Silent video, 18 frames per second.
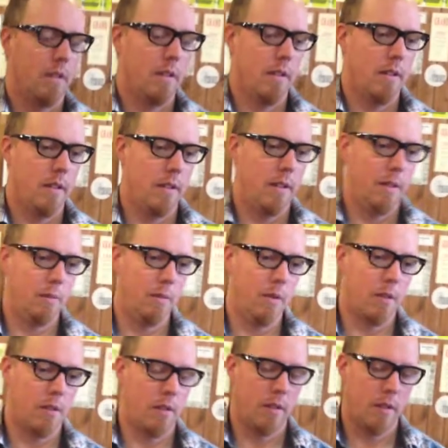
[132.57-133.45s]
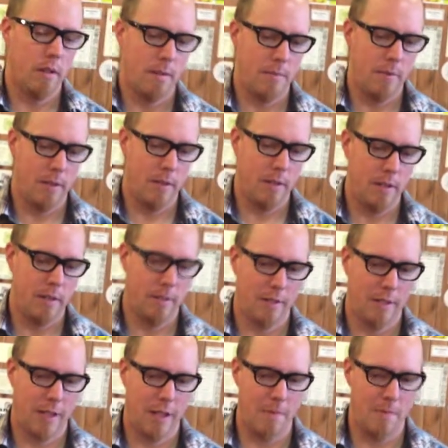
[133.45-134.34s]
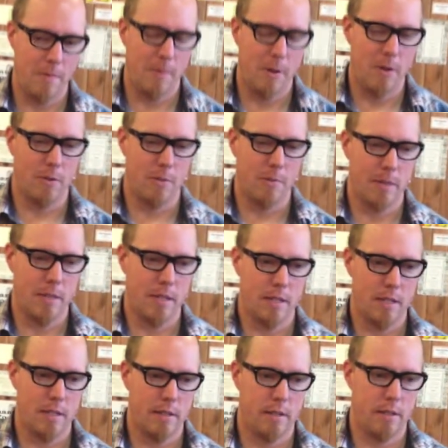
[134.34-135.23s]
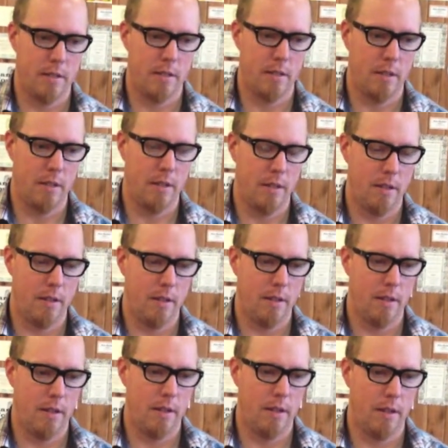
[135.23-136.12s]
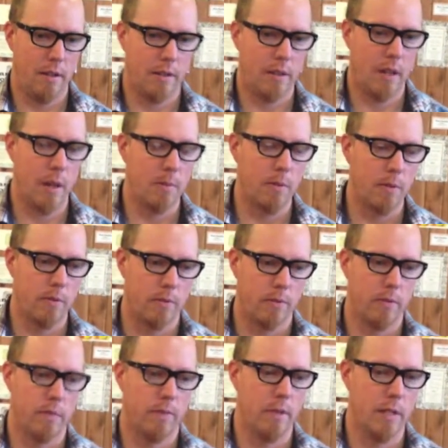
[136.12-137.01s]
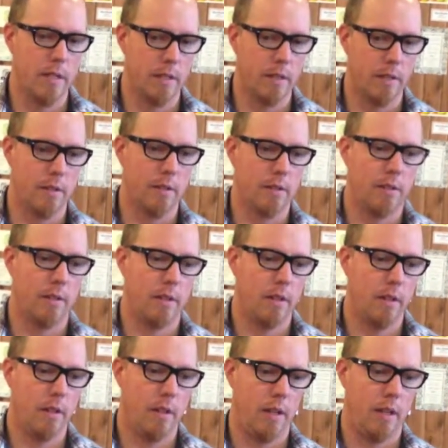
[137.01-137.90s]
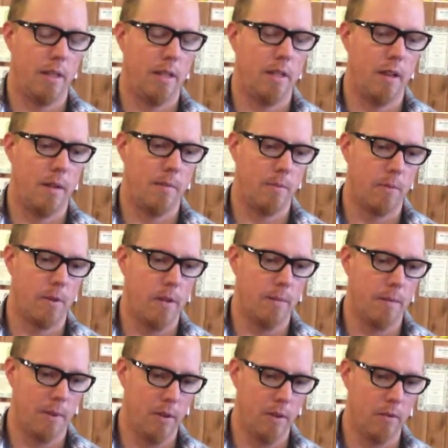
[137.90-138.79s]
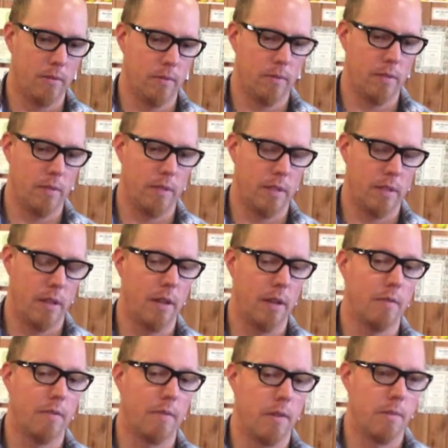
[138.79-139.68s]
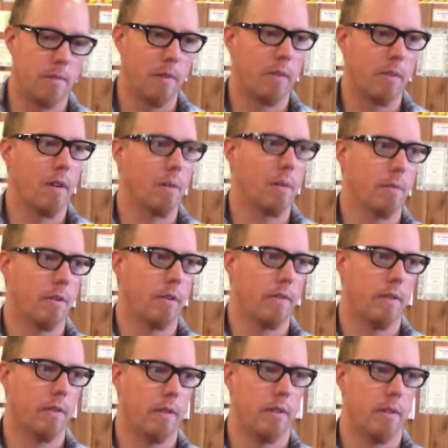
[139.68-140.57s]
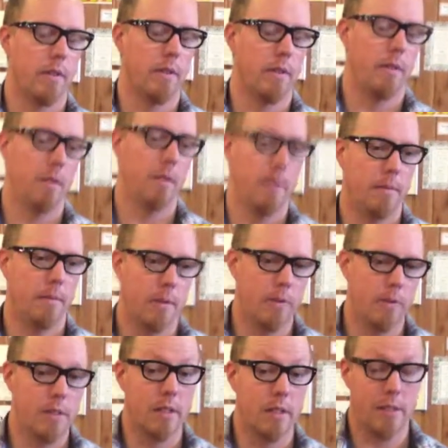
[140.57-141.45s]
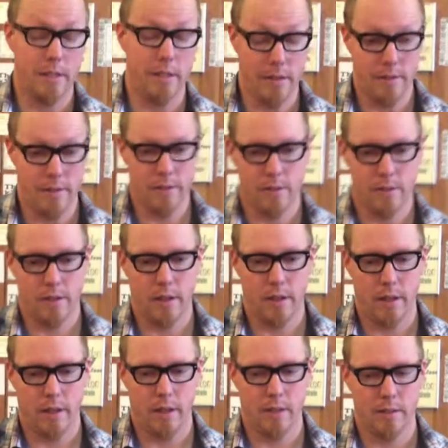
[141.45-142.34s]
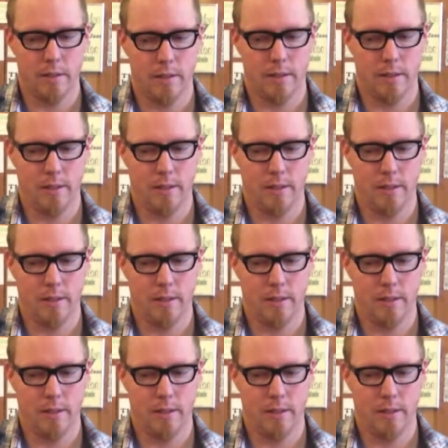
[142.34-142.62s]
Well, Clawhammer came about because a couple of reasons. I ended up running my own design firm in Cranbrook for about 6 years, and